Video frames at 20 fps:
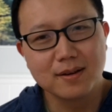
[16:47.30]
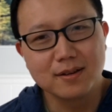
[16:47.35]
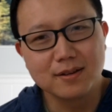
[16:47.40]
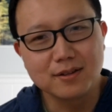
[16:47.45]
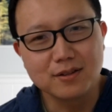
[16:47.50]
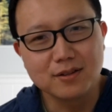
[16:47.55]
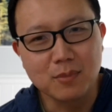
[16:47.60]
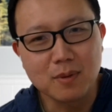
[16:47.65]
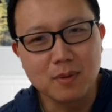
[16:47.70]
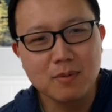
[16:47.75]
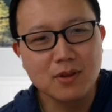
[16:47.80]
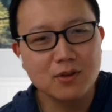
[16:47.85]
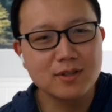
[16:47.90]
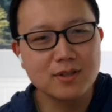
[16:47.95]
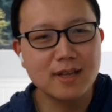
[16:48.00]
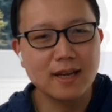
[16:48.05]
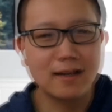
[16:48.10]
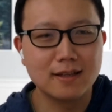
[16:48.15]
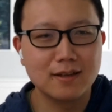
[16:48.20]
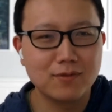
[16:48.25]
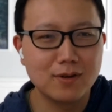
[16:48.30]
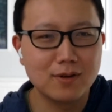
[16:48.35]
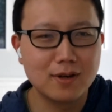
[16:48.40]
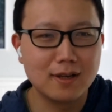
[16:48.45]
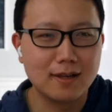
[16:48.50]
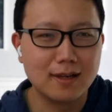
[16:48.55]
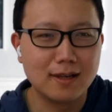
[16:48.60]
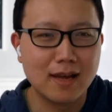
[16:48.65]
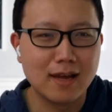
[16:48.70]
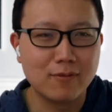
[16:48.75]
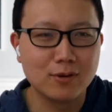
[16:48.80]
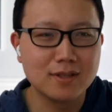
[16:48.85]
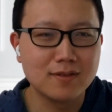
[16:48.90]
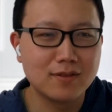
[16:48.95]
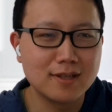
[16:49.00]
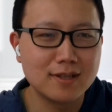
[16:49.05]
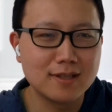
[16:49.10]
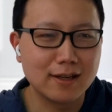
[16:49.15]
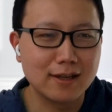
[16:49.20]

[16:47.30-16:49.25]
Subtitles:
So maybe there's like different levels of this.